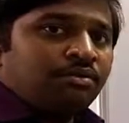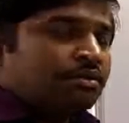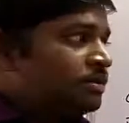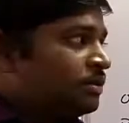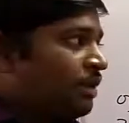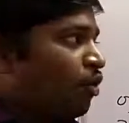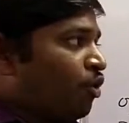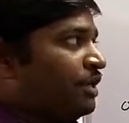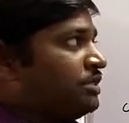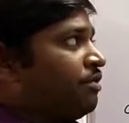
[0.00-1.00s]

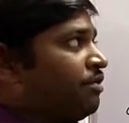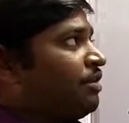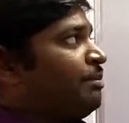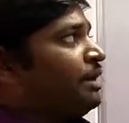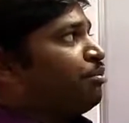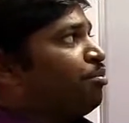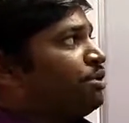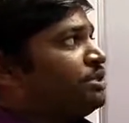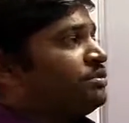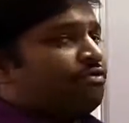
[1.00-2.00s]
properties of chemical
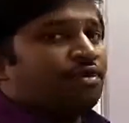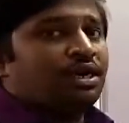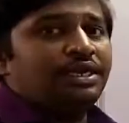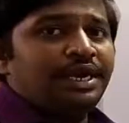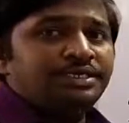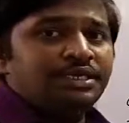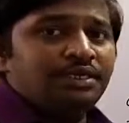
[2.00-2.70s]
properties of aldehydes and